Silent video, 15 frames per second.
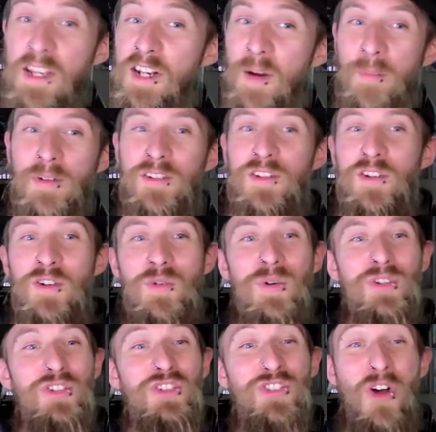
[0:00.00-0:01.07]
number two,
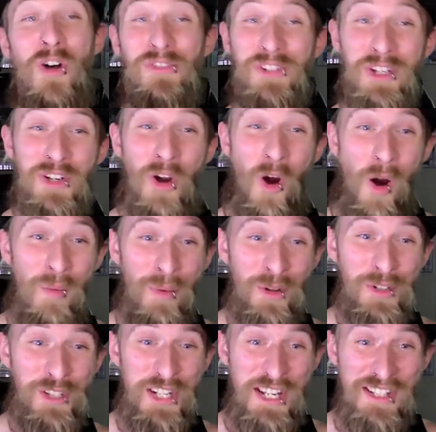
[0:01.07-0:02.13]
salted caramel
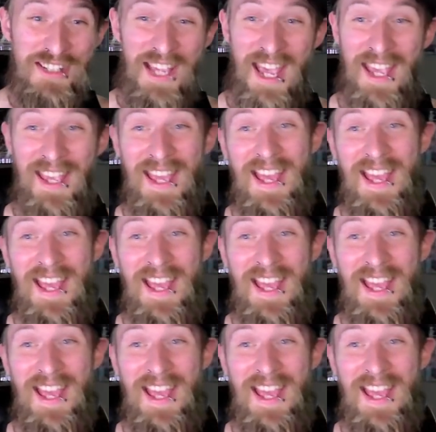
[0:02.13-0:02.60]
cheesecake.